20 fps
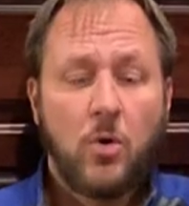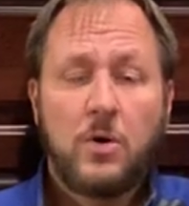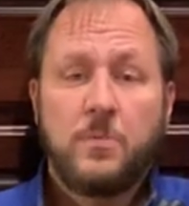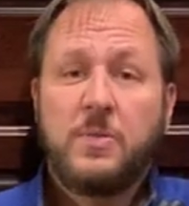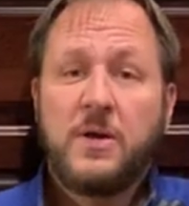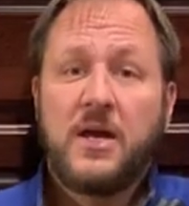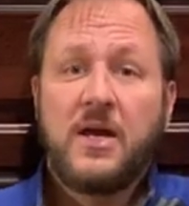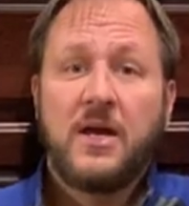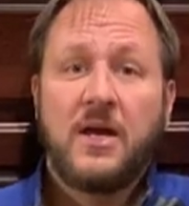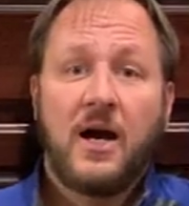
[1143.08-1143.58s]
would
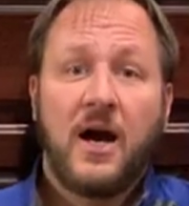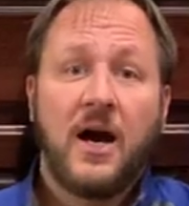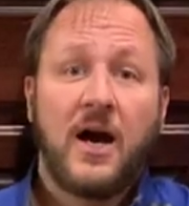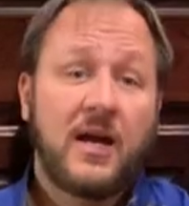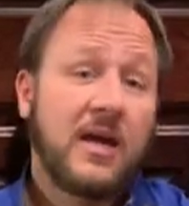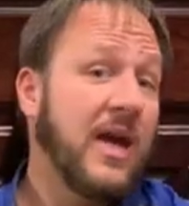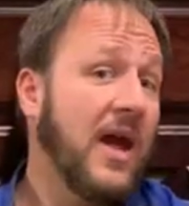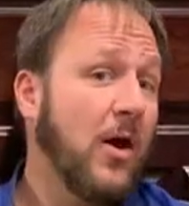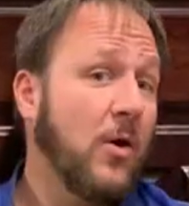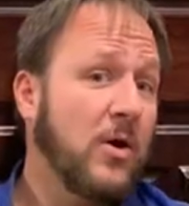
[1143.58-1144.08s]
be
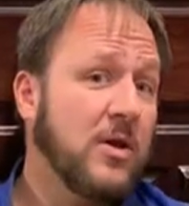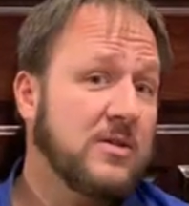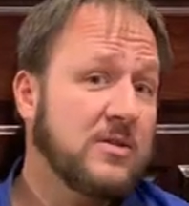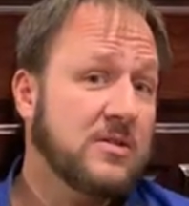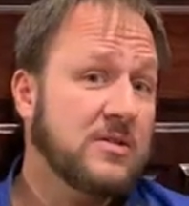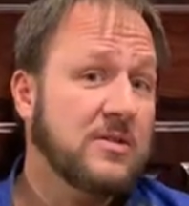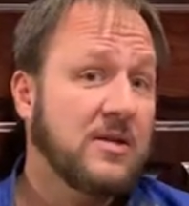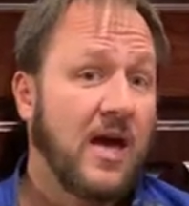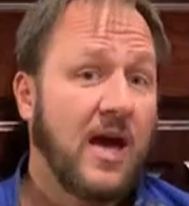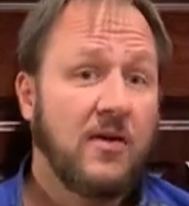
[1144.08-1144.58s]

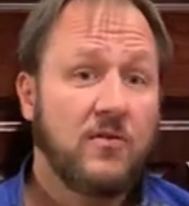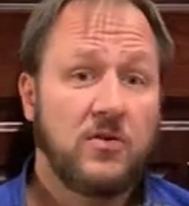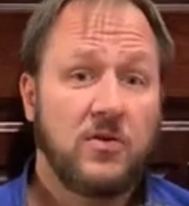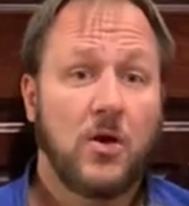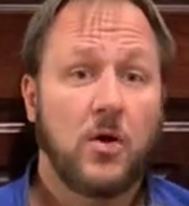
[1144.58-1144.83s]
carrots have a